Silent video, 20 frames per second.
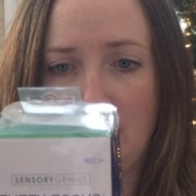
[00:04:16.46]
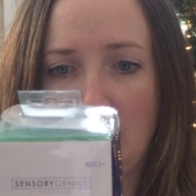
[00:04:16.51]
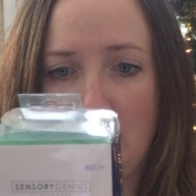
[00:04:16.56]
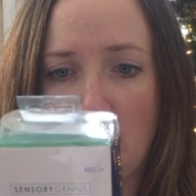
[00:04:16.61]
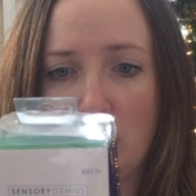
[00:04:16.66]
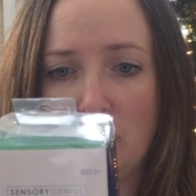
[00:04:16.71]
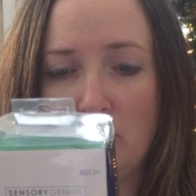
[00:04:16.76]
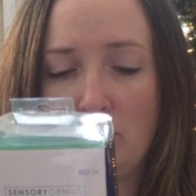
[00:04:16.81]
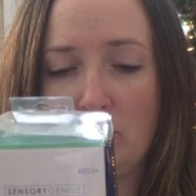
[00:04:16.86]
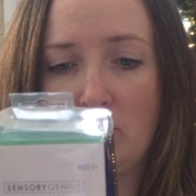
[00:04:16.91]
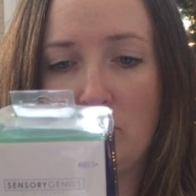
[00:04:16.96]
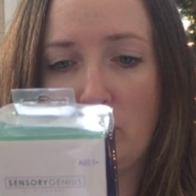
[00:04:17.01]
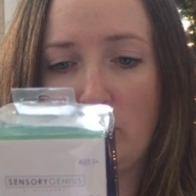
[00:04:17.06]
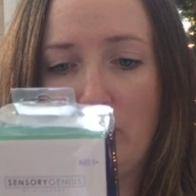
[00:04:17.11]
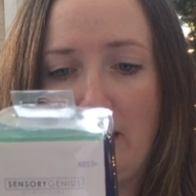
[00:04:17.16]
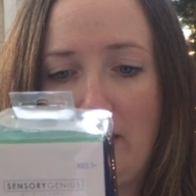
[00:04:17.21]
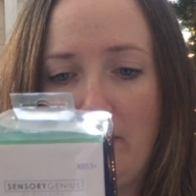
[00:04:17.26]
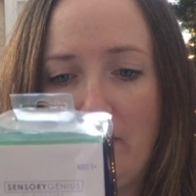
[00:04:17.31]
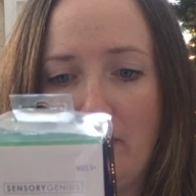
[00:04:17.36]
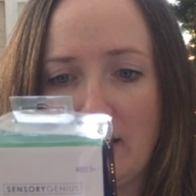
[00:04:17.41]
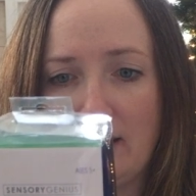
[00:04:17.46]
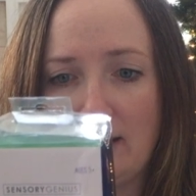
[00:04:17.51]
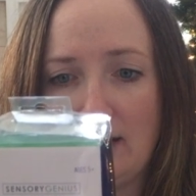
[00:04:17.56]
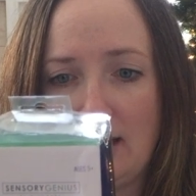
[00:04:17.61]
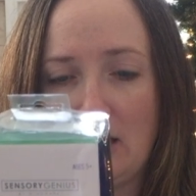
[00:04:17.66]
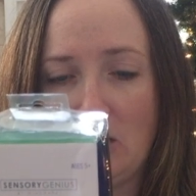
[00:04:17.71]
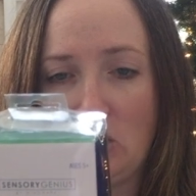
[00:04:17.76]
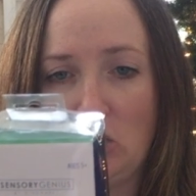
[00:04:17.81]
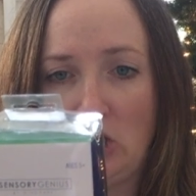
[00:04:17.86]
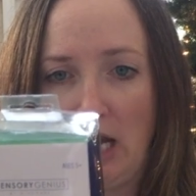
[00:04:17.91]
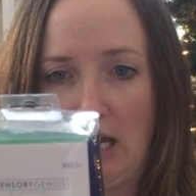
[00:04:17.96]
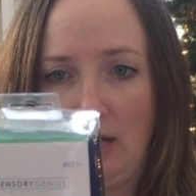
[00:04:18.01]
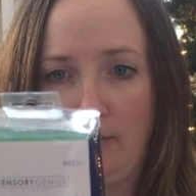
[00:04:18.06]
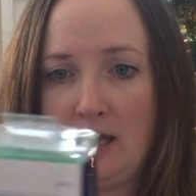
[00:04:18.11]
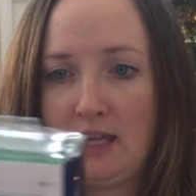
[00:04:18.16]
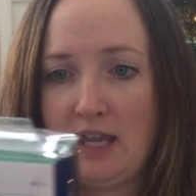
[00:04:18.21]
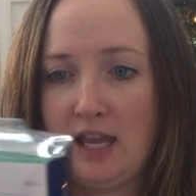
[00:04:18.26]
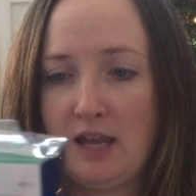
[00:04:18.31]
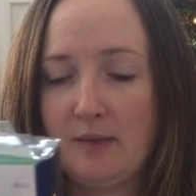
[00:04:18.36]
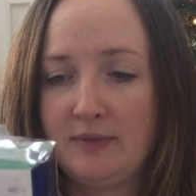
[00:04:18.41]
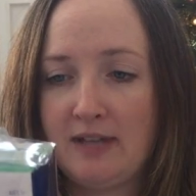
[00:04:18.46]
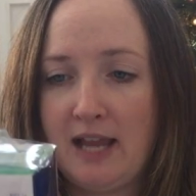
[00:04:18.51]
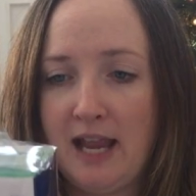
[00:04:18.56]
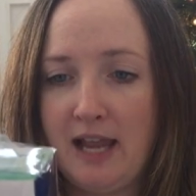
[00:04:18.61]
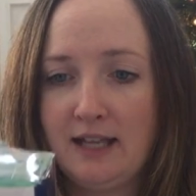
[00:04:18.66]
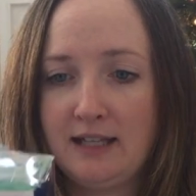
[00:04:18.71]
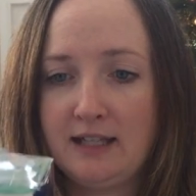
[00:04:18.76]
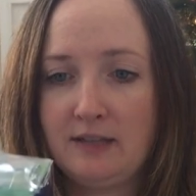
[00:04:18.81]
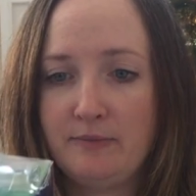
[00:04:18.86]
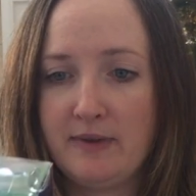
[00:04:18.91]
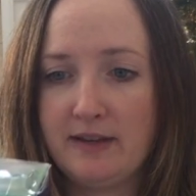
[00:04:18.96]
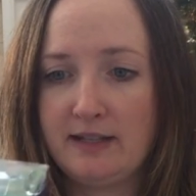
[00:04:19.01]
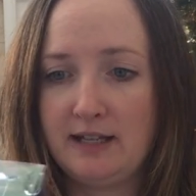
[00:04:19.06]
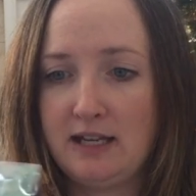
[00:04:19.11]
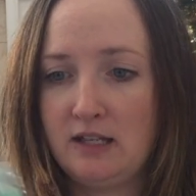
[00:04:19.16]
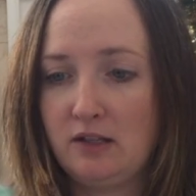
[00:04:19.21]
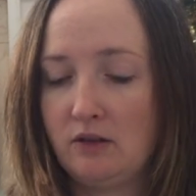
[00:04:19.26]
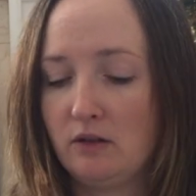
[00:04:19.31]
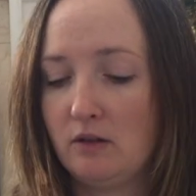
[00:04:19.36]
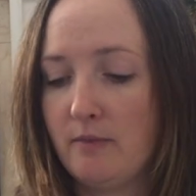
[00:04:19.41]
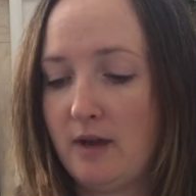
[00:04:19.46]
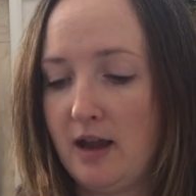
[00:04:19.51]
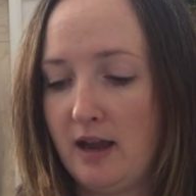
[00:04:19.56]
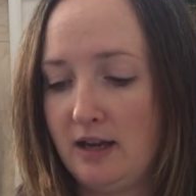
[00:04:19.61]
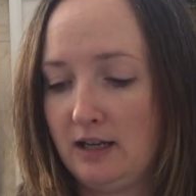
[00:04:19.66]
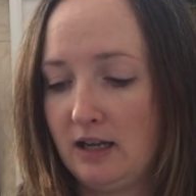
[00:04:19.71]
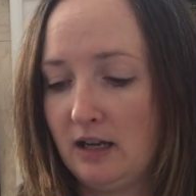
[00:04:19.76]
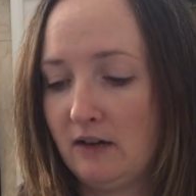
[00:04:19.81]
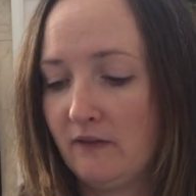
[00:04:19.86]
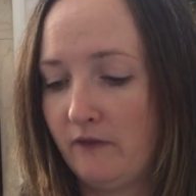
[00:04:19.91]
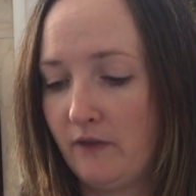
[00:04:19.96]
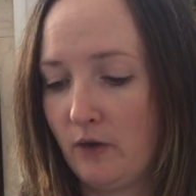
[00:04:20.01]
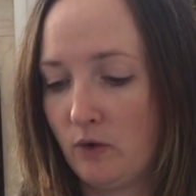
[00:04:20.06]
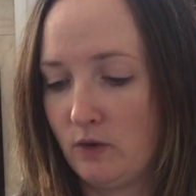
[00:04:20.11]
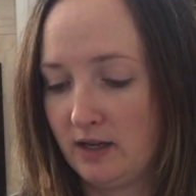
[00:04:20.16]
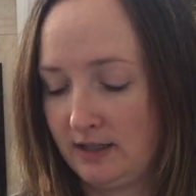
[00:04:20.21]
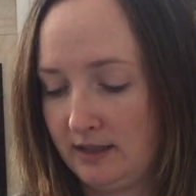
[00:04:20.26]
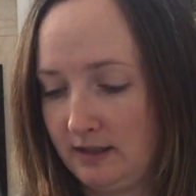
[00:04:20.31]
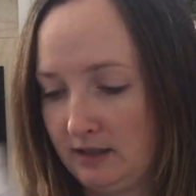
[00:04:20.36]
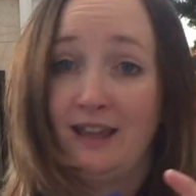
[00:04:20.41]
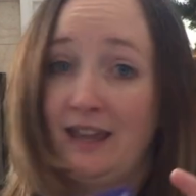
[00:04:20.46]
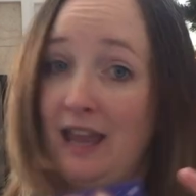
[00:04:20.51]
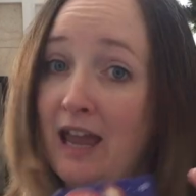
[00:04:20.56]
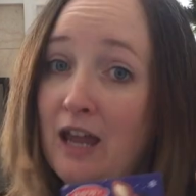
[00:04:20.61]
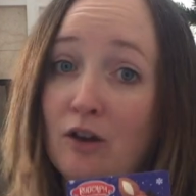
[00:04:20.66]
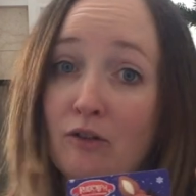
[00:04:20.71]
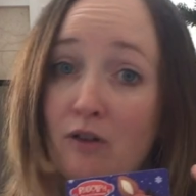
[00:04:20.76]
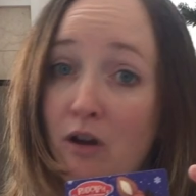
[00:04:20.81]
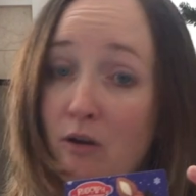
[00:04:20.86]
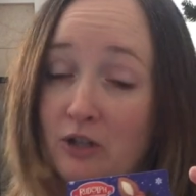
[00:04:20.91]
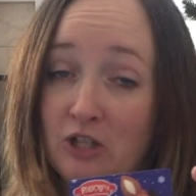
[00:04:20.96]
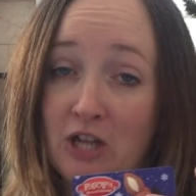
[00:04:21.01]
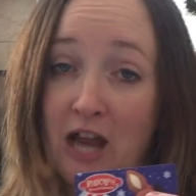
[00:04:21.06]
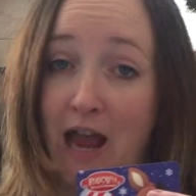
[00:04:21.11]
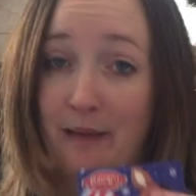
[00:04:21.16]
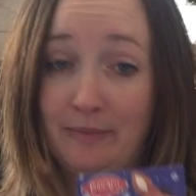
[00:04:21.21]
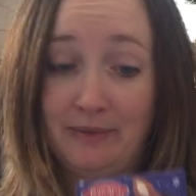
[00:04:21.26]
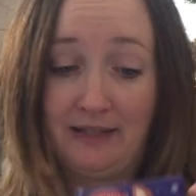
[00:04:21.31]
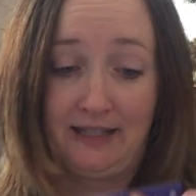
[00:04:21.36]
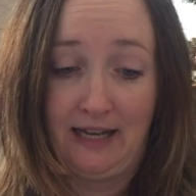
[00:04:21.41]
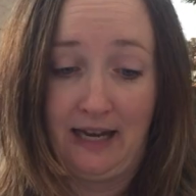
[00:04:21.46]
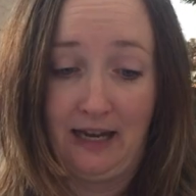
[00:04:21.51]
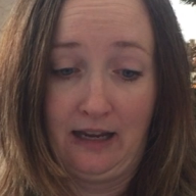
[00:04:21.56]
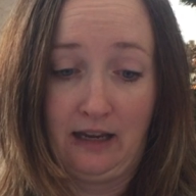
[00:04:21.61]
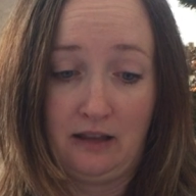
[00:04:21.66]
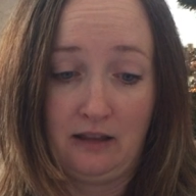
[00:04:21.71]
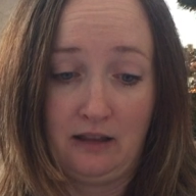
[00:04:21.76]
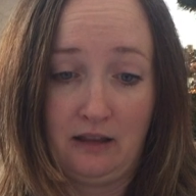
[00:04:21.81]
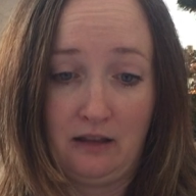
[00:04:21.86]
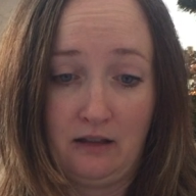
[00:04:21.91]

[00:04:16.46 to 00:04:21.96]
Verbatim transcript: includes three fuzzy shapes. Keeps hands busy so the mind can focus. Can't go wrong with chapstick.